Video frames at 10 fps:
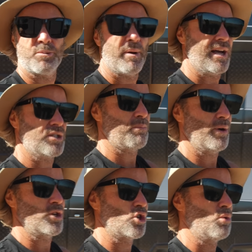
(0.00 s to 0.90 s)
pass, I'm
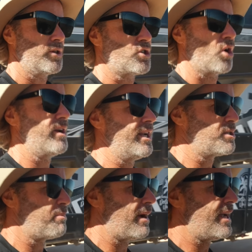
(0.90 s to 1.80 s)
pretty sure we don't need
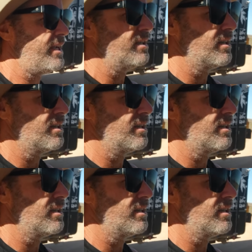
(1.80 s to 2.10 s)
to pay.